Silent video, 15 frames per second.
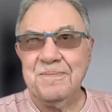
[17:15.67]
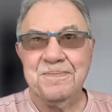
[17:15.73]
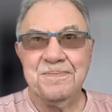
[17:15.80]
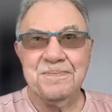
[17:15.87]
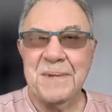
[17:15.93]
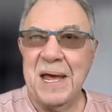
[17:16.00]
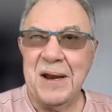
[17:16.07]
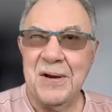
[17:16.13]

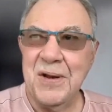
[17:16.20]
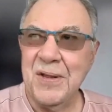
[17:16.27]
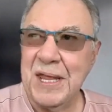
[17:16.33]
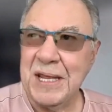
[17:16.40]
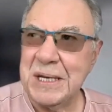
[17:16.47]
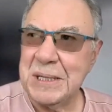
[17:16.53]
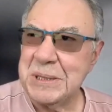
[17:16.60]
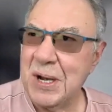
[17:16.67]
I don't know
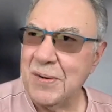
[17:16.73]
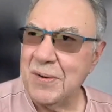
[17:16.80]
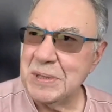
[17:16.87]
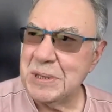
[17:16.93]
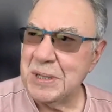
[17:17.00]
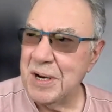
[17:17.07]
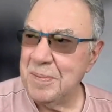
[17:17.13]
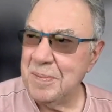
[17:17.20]
that it's always
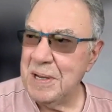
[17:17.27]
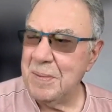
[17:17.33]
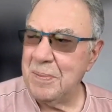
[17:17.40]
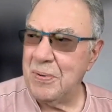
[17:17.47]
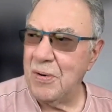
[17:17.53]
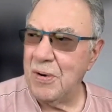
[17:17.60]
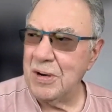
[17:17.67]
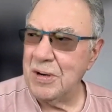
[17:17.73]
going to be
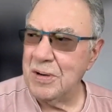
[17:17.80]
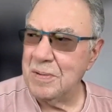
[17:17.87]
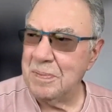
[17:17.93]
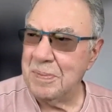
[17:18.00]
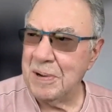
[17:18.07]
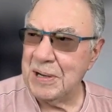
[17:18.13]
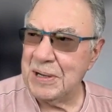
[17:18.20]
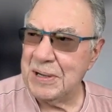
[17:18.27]
important,
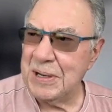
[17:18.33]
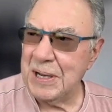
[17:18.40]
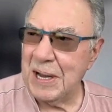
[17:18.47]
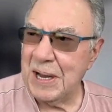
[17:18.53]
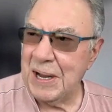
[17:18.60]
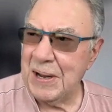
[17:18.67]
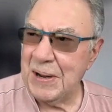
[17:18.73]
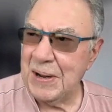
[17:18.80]
but
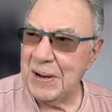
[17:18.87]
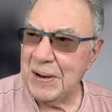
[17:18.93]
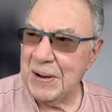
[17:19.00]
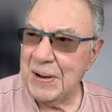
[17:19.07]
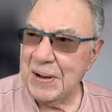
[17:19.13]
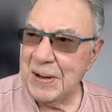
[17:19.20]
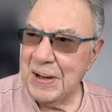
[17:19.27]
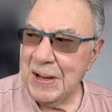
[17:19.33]

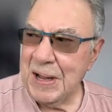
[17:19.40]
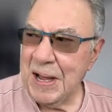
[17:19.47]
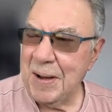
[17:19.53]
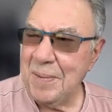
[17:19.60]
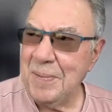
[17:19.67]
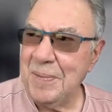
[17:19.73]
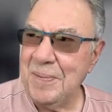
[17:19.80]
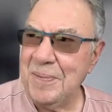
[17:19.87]
um,